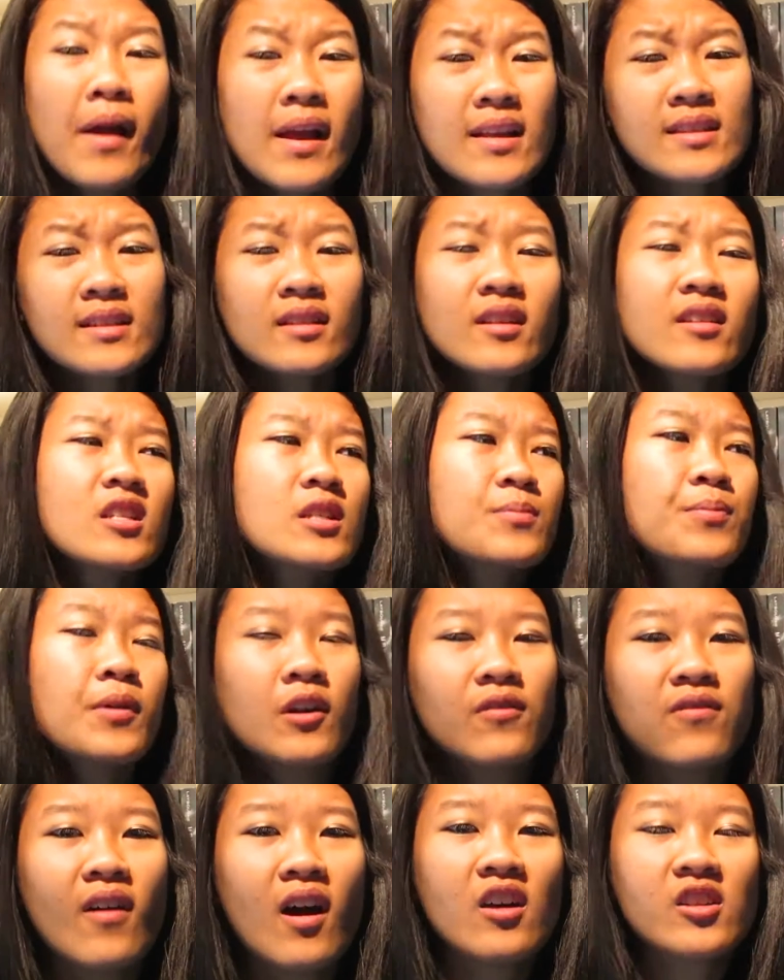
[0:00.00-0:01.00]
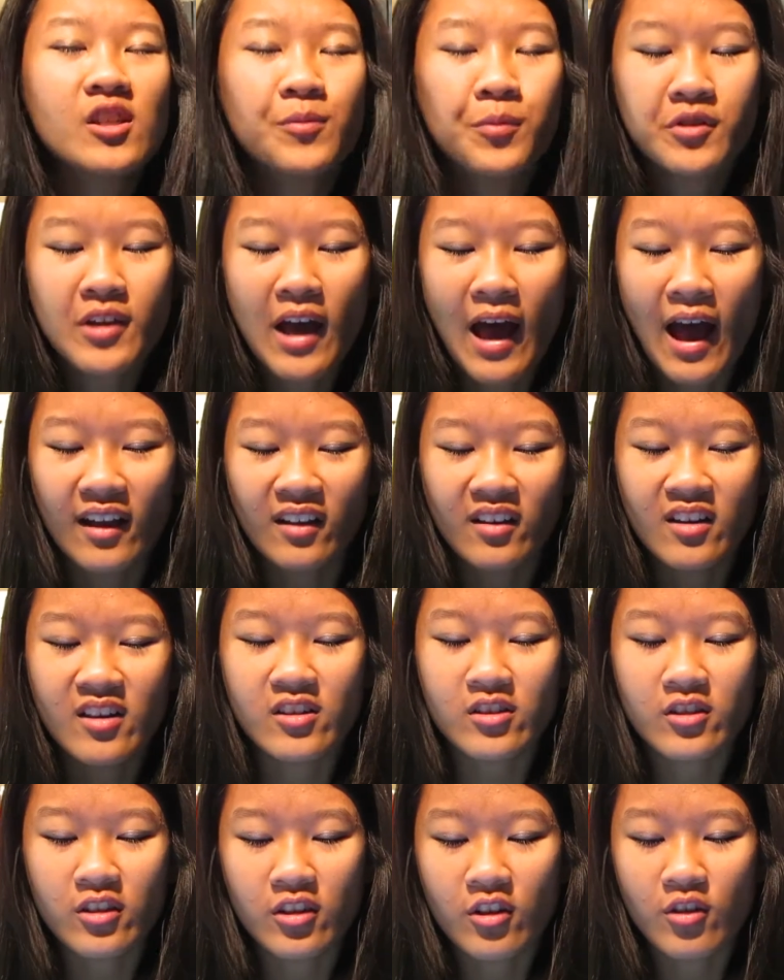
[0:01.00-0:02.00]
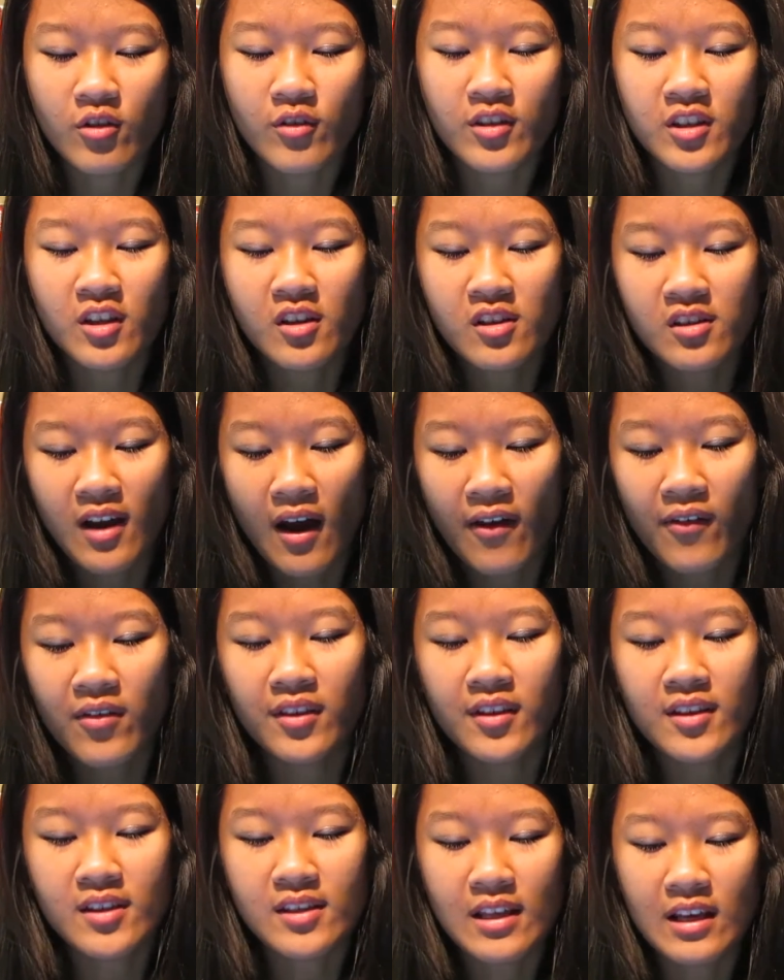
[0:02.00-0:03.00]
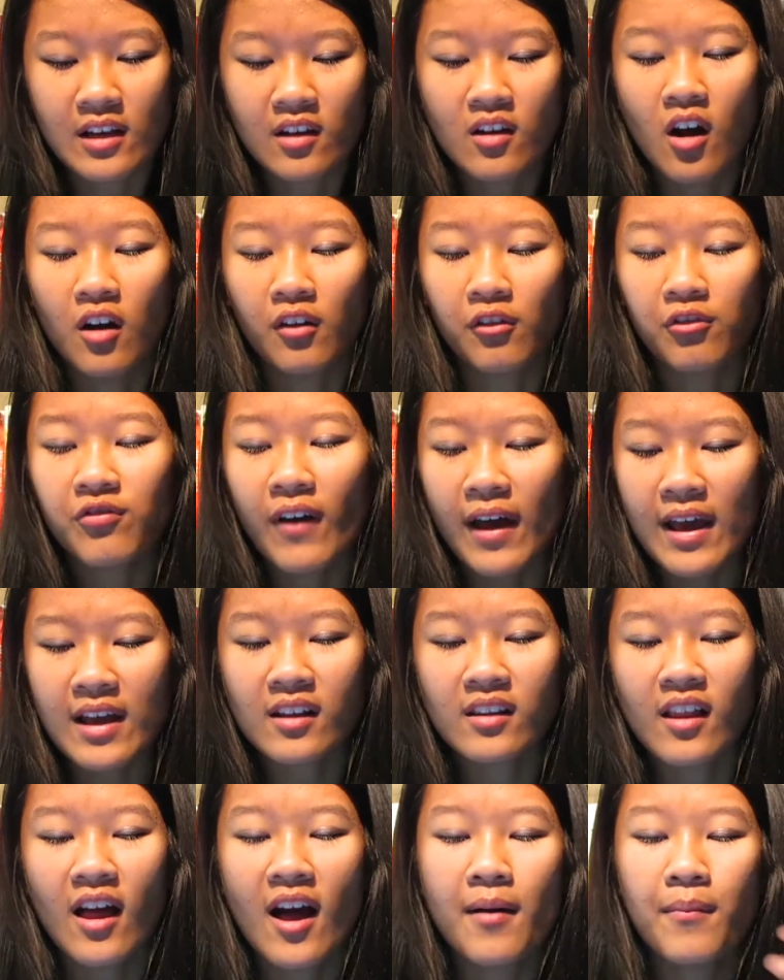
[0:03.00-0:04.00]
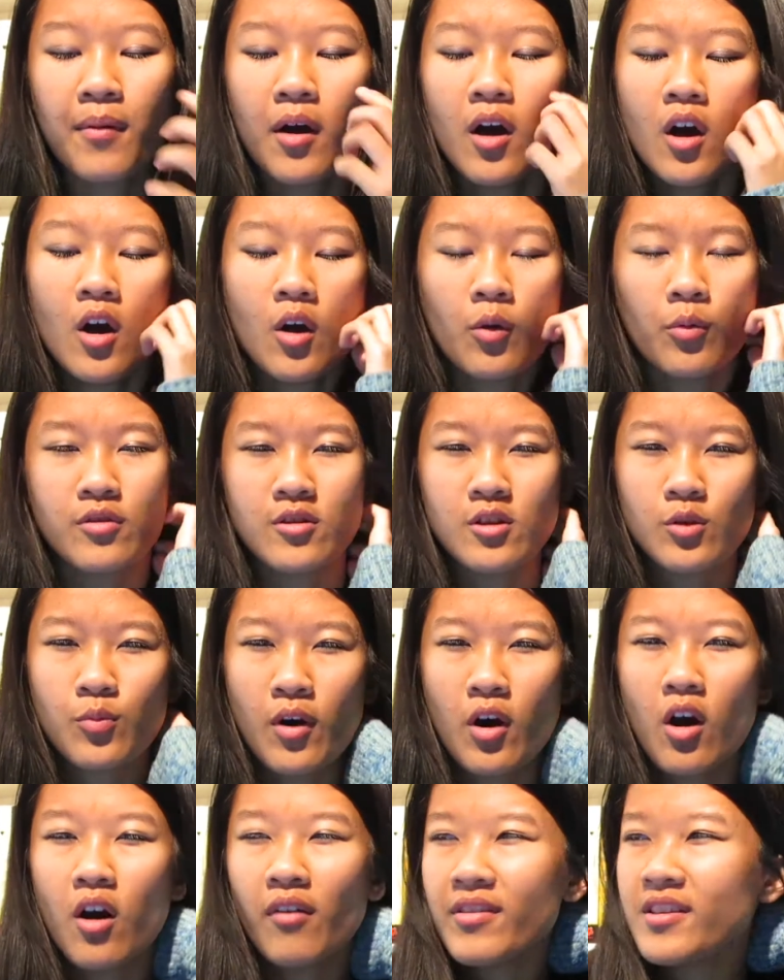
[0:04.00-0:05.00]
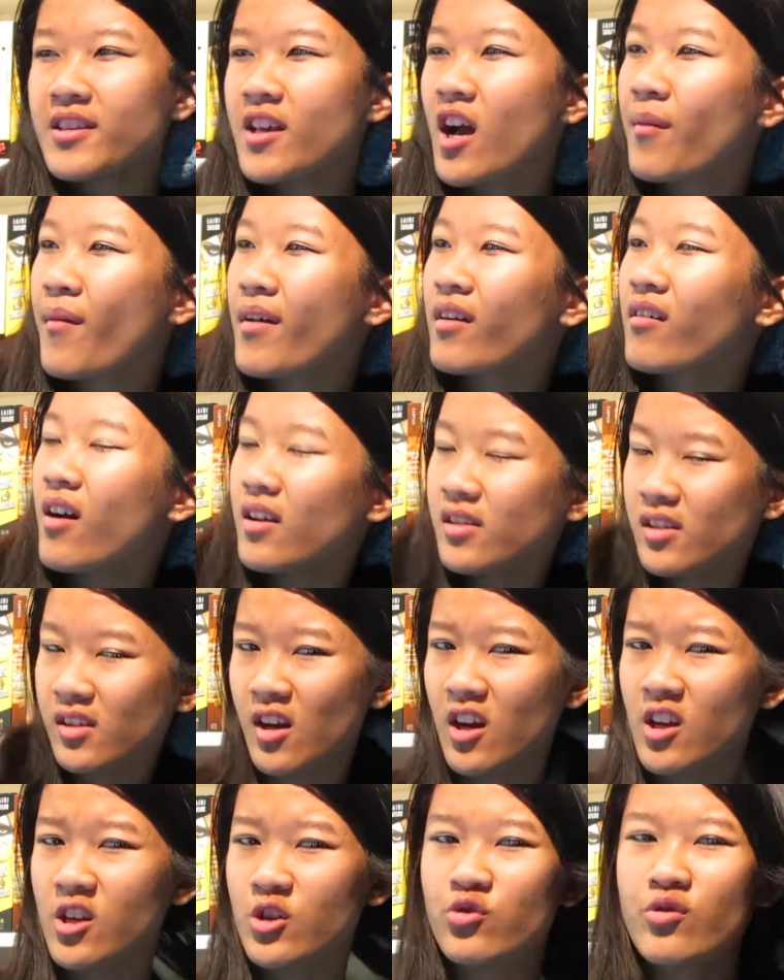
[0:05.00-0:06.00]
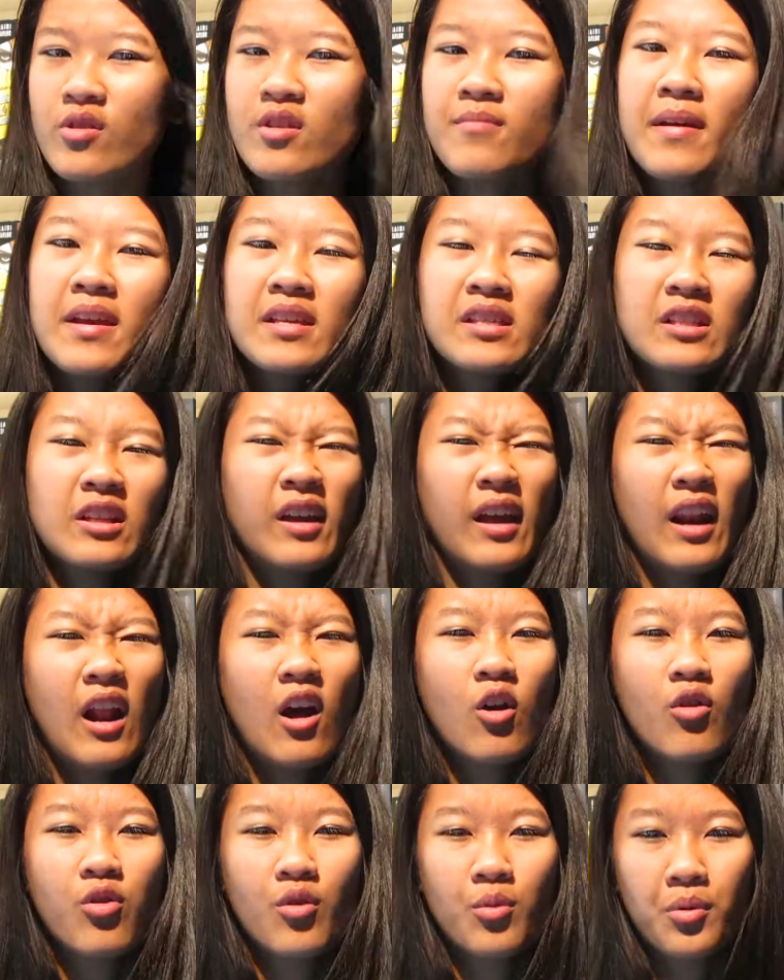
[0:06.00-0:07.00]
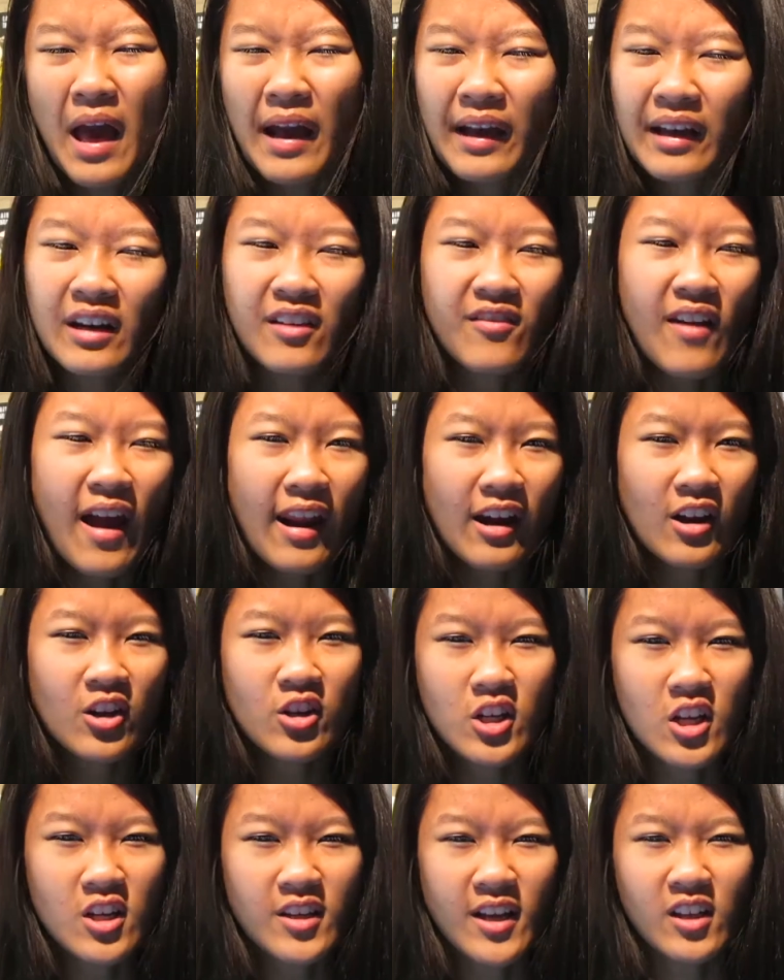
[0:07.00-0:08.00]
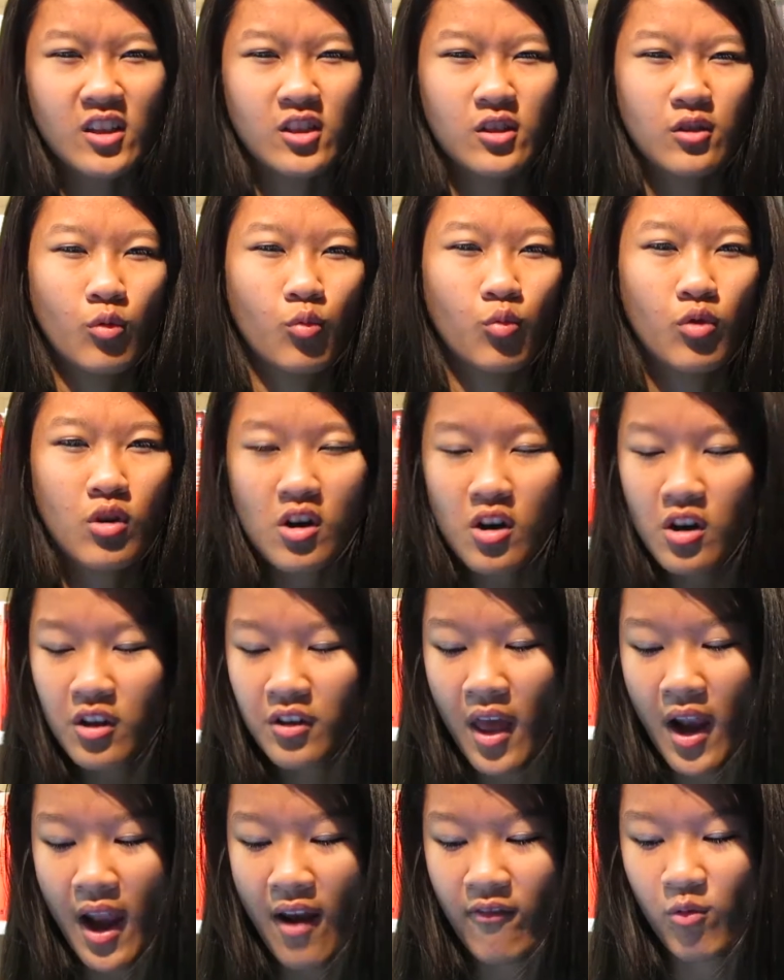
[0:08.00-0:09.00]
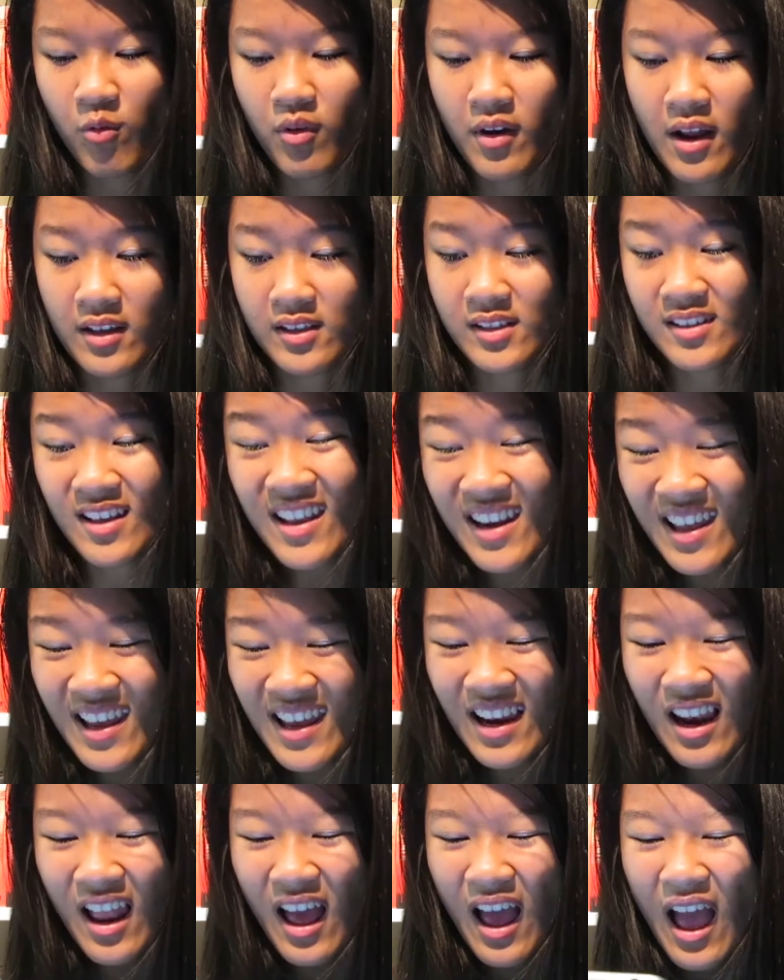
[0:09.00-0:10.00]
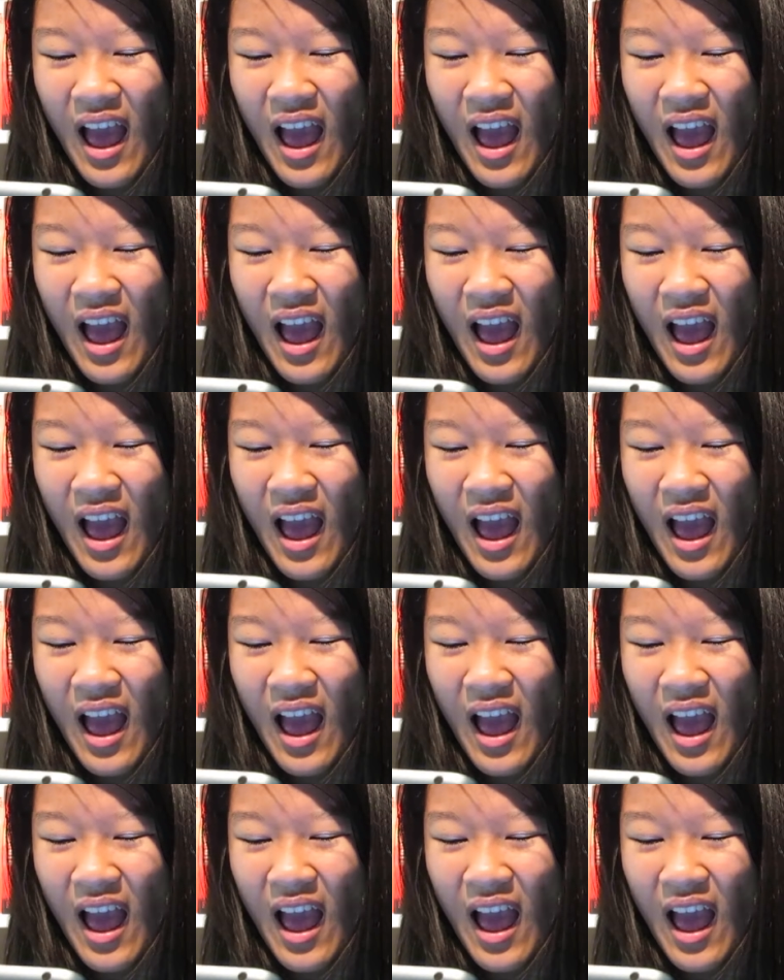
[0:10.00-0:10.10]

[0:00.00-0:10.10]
Basically, this book follows a protagonist who has discovered this thing called Fight Club, which is where all these young men across the country basically get out all their negative energy against the world and everyone else in it,